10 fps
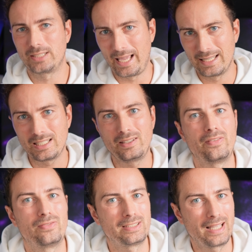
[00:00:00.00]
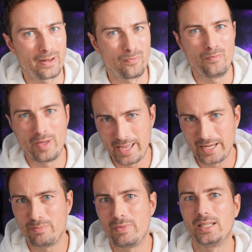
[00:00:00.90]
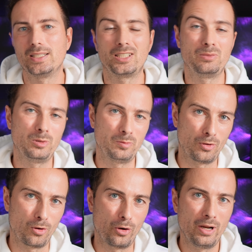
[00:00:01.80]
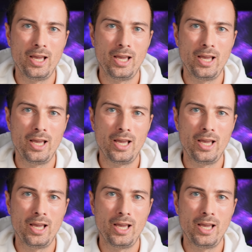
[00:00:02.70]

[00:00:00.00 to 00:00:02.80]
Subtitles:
as I have said many times before,